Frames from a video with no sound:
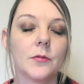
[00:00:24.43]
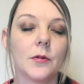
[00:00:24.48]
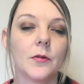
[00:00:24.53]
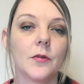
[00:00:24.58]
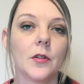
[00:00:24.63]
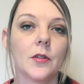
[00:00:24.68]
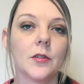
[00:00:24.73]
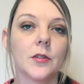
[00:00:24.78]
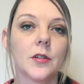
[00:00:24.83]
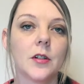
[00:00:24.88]
We've
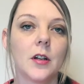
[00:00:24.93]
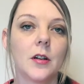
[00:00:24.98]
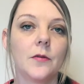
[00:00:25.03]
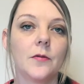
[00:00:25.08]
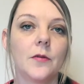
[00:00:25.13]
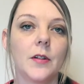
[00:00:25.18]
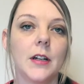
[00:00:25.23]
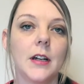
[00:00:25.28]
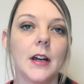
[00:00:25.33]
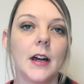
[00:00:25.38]
got
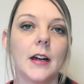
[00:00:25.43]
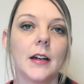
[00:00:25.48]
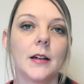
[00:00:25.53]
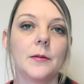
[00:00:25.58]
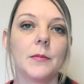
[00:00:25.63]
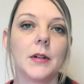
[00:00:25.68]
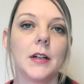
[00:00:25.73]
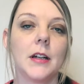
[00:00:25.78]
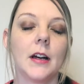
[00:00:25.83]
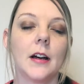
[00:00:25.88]
Sophie,
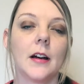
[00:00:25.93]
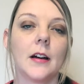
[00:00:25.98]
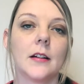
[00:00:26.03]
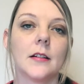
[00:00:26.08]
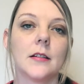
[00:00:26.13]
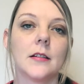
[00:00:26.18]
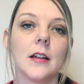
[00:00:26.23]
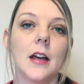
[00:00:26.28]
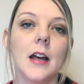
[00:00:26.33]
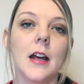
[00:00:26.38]
Amy
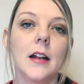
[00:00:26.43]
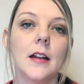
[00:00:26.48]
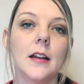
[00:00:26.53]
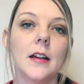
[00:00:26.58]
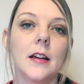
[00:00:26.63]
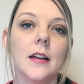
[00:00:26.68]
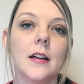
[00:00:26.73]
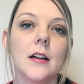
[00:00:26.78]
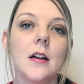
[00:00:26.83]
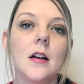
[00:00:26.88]
and
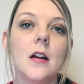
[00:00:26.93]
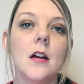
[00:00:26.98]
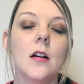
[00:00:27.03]
Ellie,